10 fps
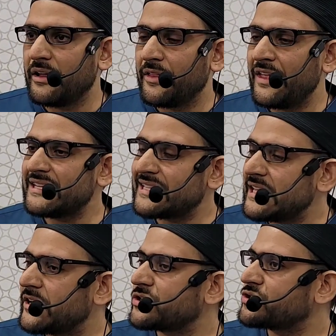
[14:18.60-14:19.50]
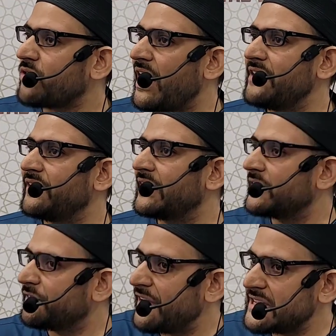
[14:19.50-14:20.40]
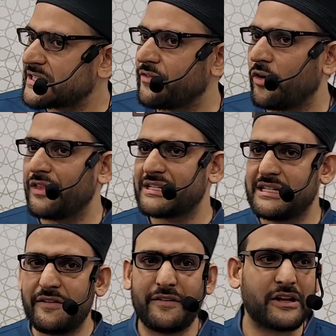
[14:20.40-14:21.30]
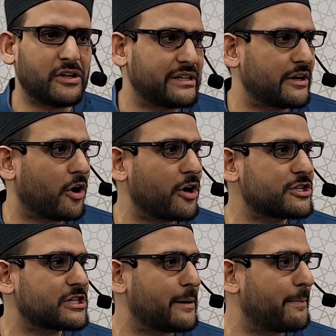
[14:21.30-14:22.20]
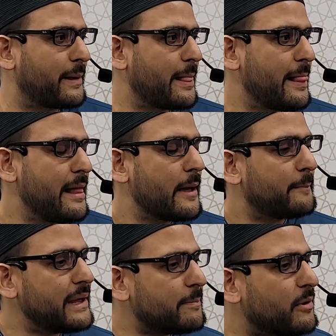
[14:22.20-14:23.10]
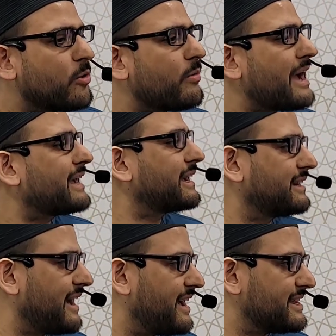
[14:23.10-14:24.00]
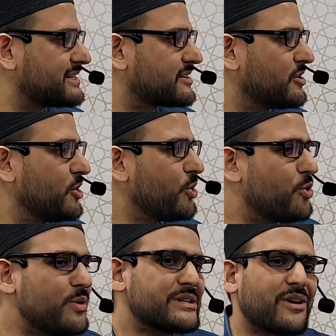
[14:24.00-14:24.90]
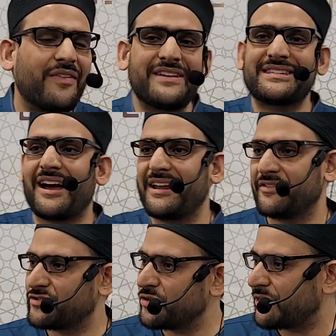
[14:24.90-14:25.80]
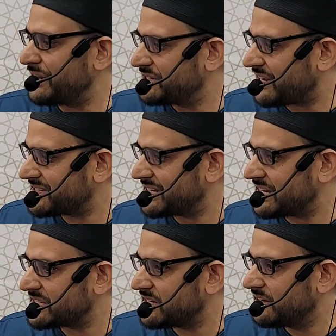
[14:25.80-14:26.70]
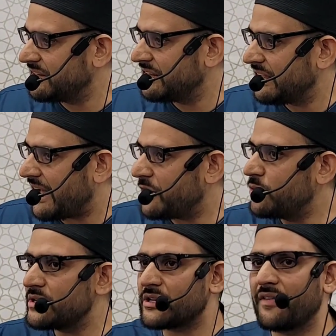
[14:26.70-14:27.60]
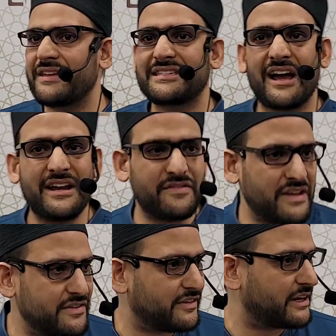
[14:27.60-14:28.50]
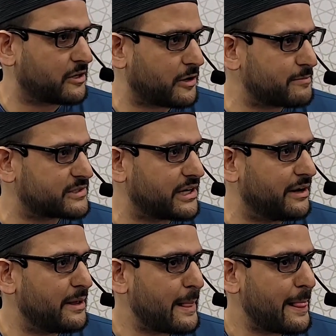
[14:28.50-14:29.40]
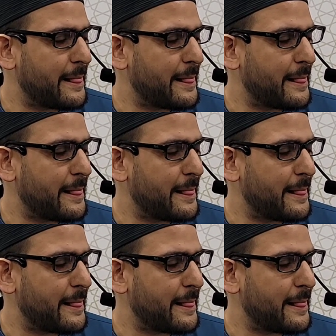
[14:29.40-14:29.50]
They see their striving in the face of all this difficulty and hardship. People recognize who is on the side of truth and justice and who is on the side of evil and corruption.